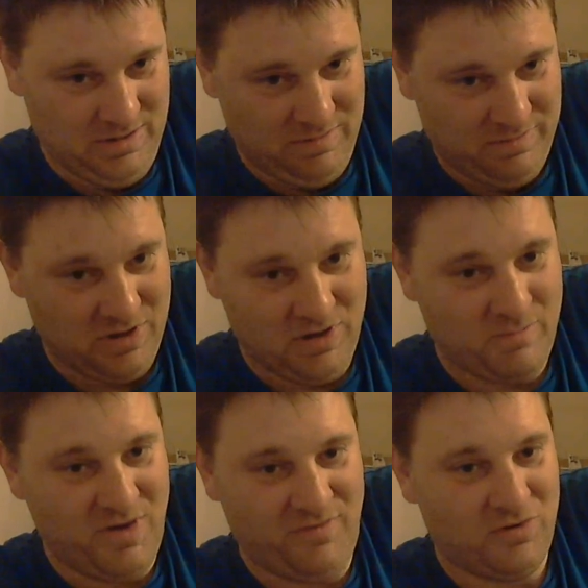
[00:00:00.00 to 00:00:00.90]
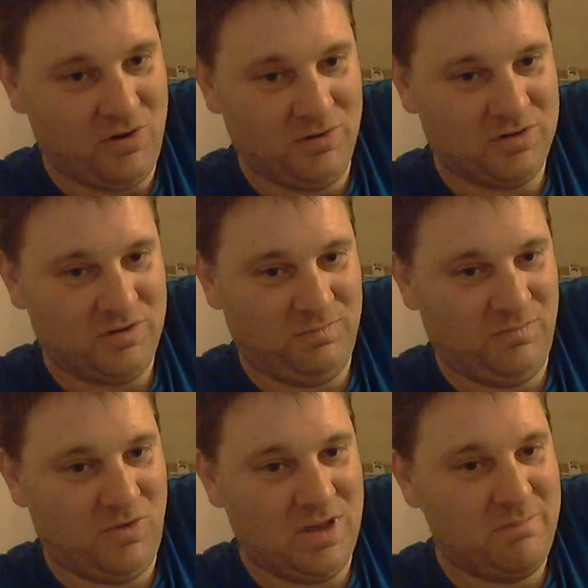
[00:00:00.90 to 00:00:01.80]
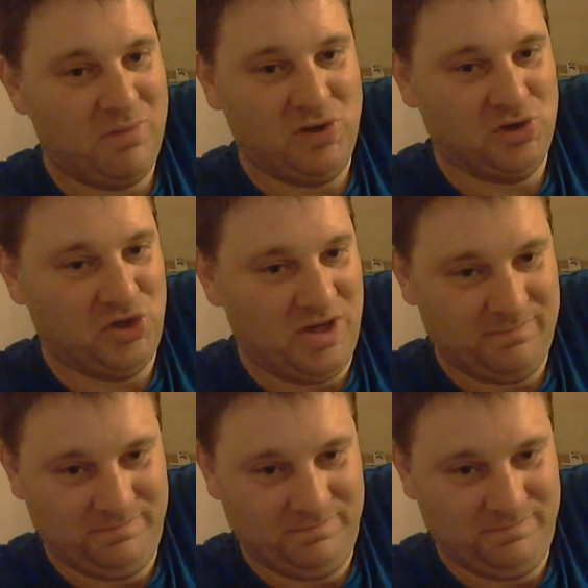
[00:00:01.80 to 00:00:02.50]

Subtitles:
But they've got money for all that bullshit.